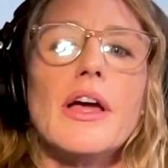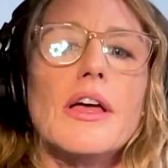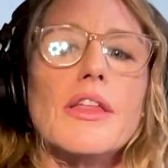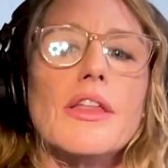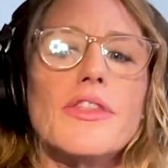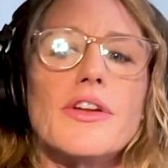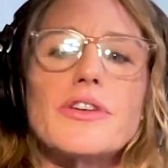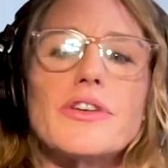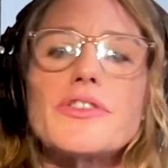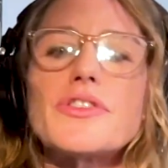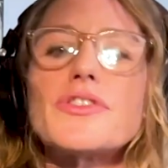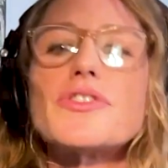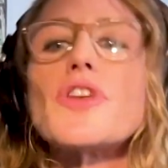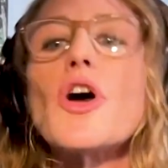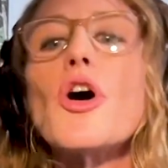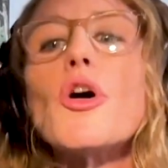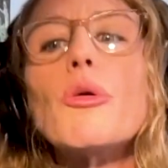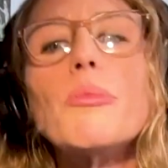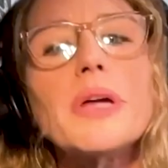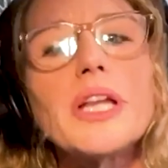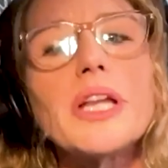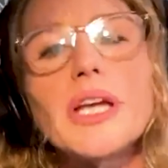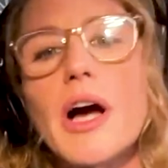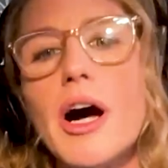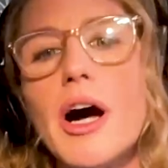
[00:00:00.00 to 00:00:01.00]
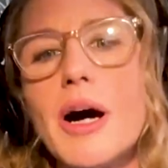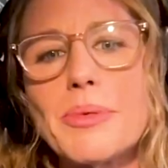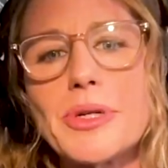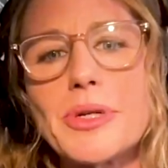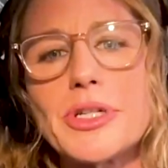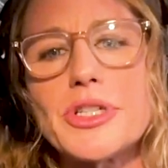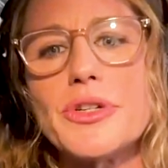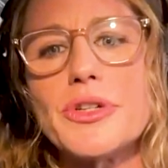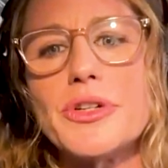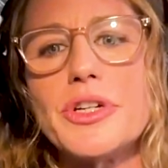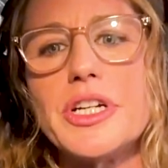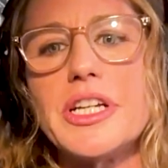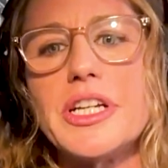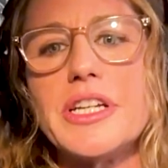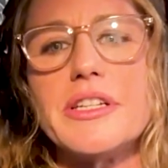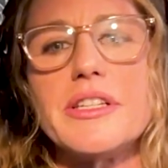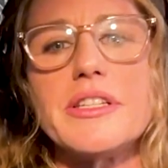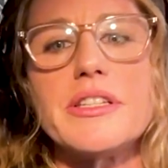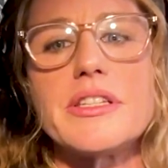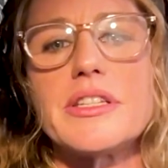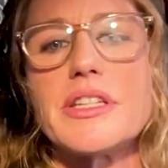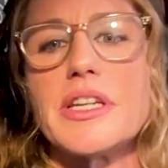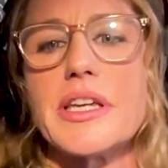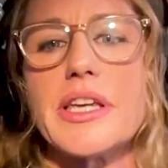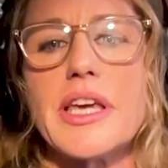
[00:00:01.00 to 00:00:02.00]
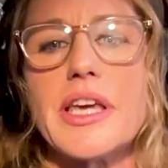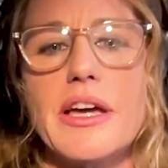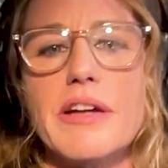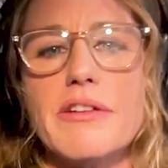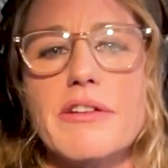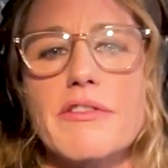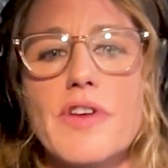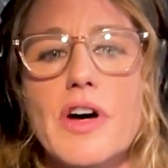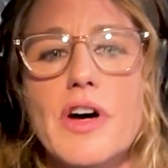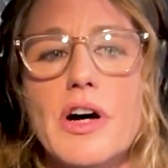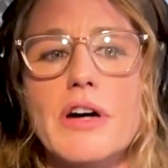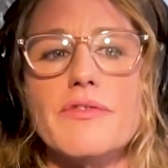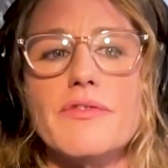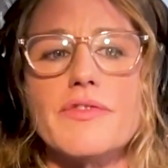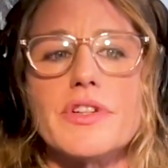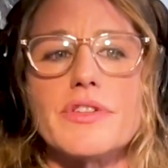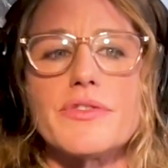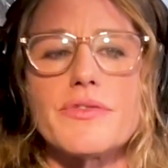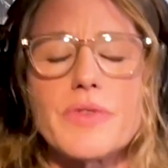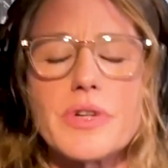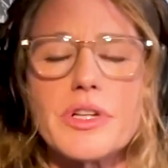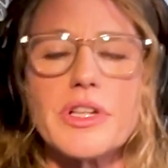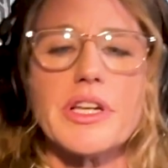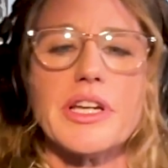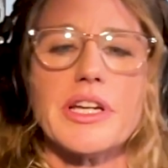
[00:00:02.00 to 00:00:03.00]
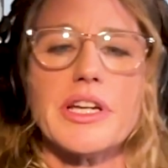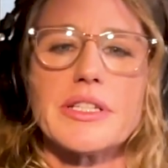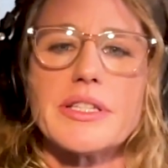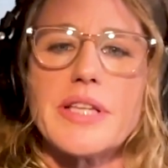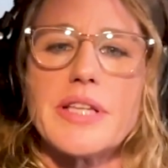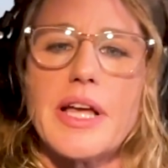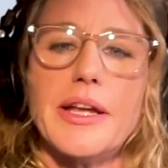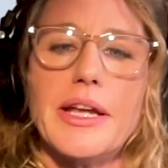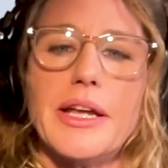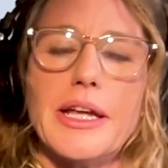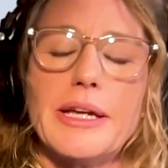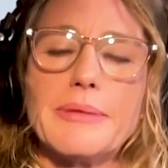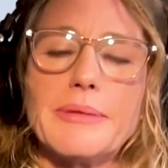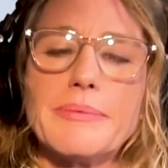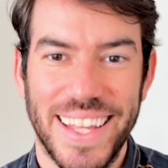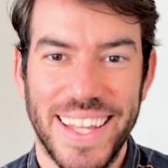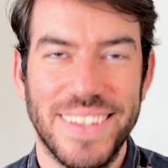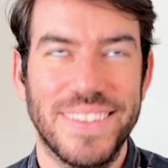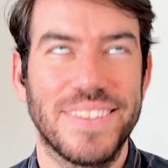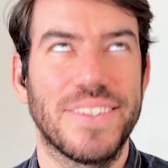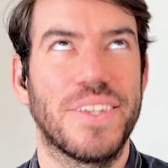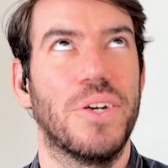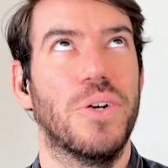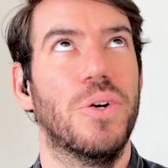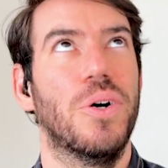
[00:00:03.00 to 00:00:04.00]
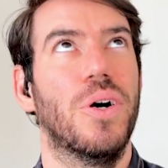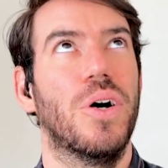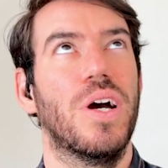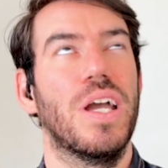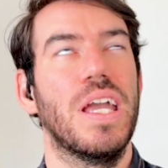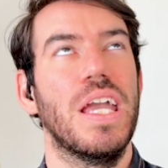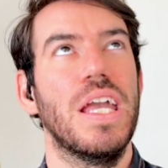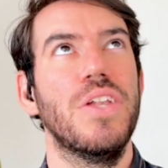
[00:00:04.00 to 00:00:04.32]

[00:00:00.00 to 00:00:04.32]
There's so many opportunities to get involved. It's really exciting. That's cool.